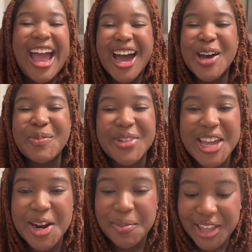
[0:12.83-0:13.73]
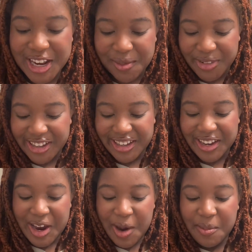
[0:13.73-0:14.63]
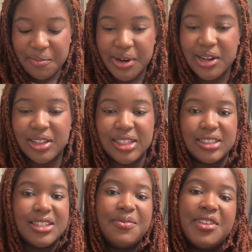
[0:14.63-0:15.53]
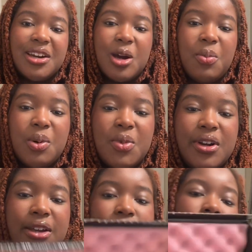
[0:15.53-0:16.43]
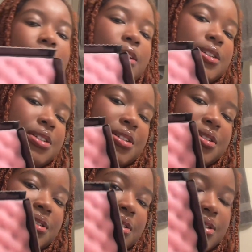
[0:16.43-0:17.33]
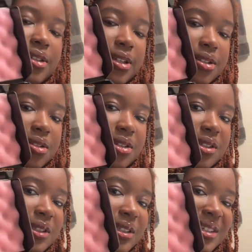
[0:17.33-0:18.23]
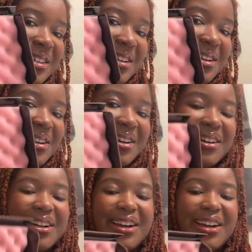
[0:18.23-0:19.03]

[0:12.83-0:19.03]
I'm playing. But they sent me a couple more nail polishes, as you can see here.